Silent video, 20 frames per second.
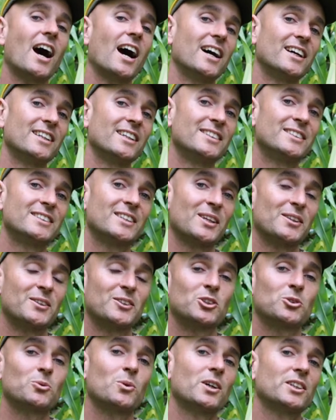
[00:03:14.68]
And the
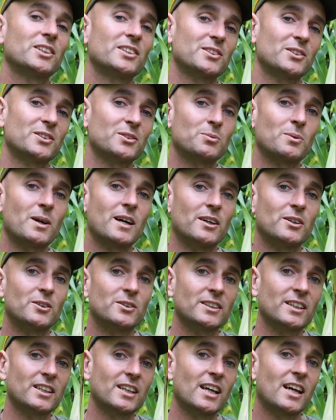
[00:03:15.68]
squashes as
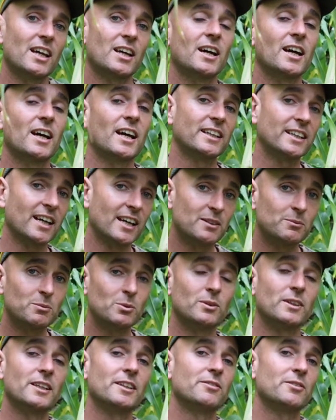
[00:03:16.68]
well, again,
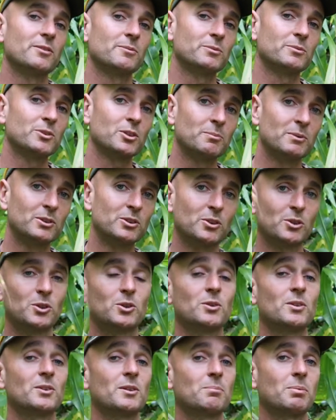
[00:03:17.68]
we'll leave them to
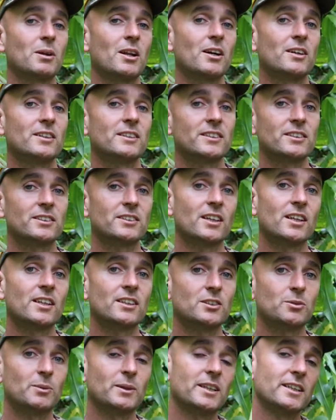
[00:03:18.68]
mature on the plants
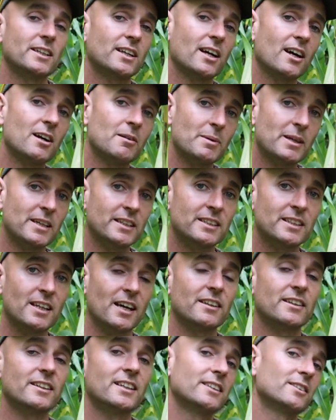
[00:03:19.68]
so we can come in
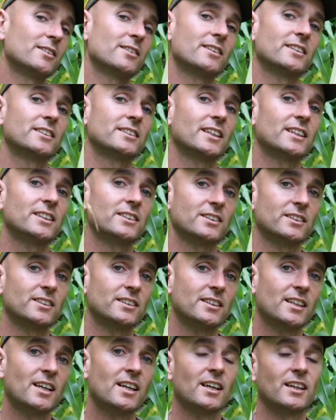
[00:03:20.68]
at the end of the
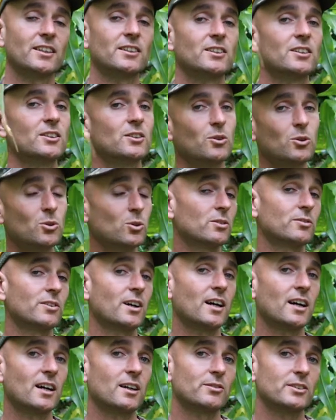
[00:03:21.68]
season and do all of
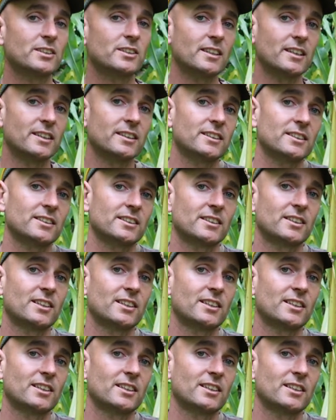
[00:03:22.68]
our harvesting